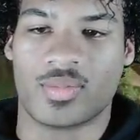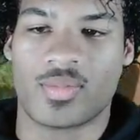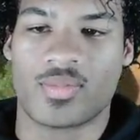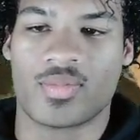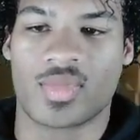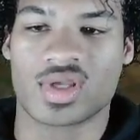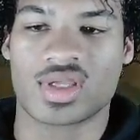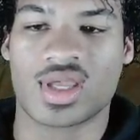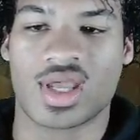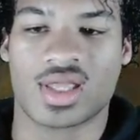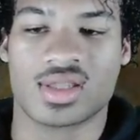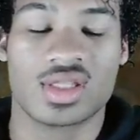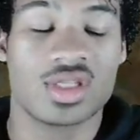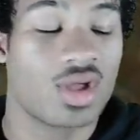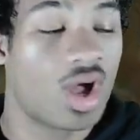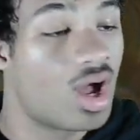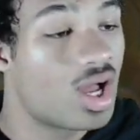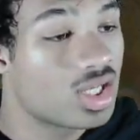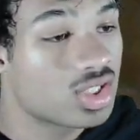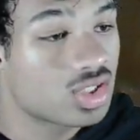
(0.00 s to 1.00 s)
But yeah, then
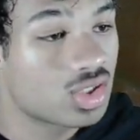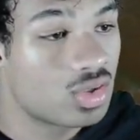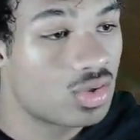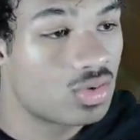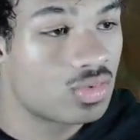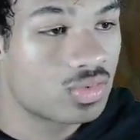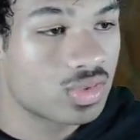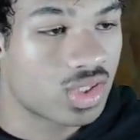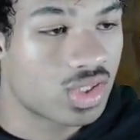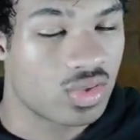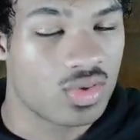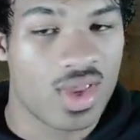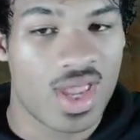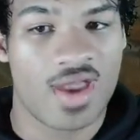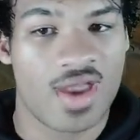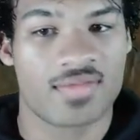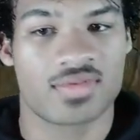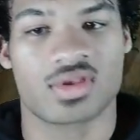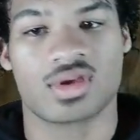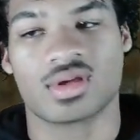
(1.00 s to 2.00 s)
also, so you
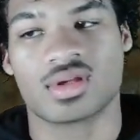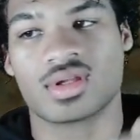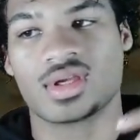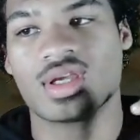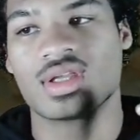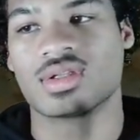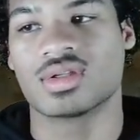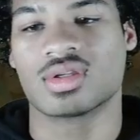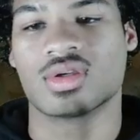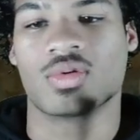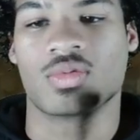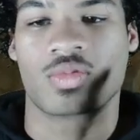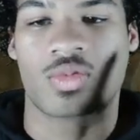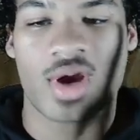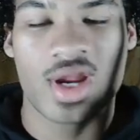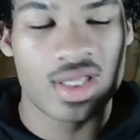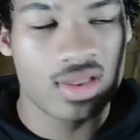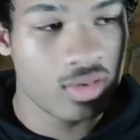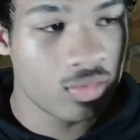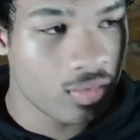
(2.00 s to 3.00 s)
have either your
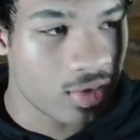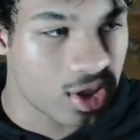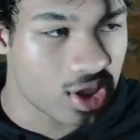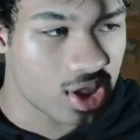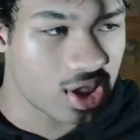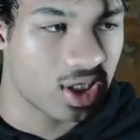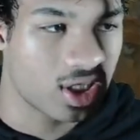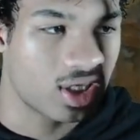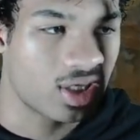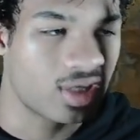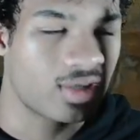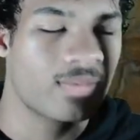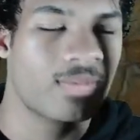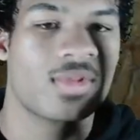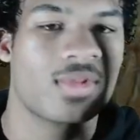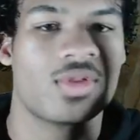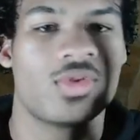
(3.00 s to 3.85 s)
regular rush chain,